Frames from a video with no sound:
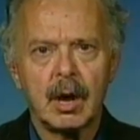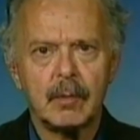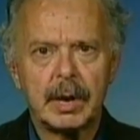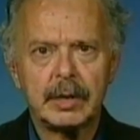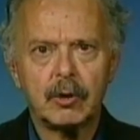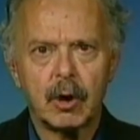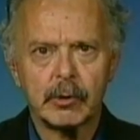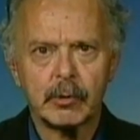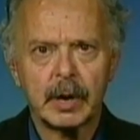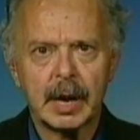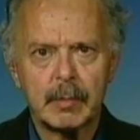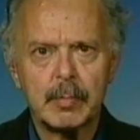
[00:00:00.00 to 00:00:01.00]
my daughter
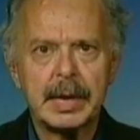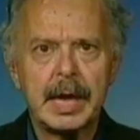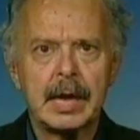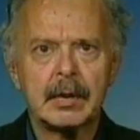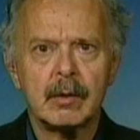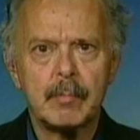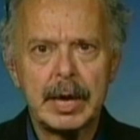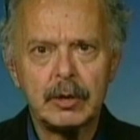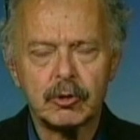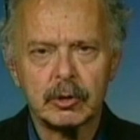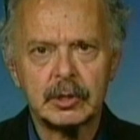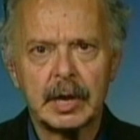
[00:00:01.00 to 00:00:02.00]
and I began a
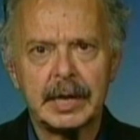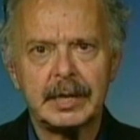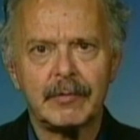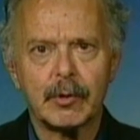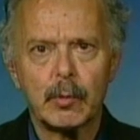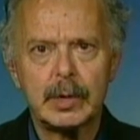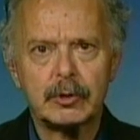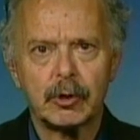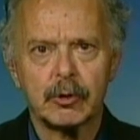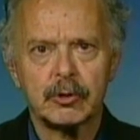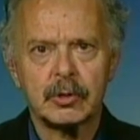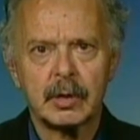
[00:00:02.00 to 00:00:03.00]
major scientific
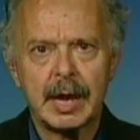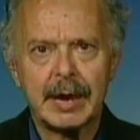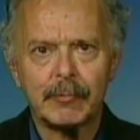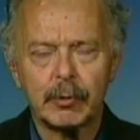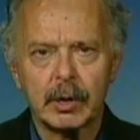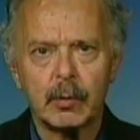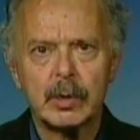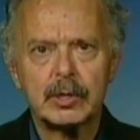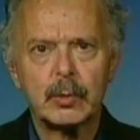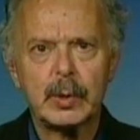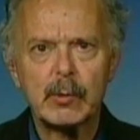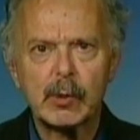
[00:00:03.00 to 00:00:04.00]
research effort in
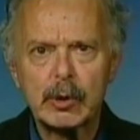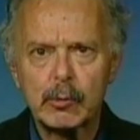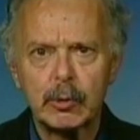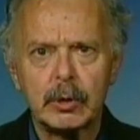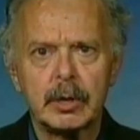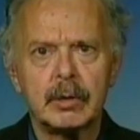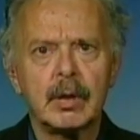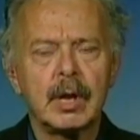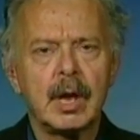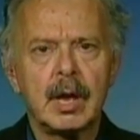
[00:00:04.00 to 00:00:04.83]
which we recruited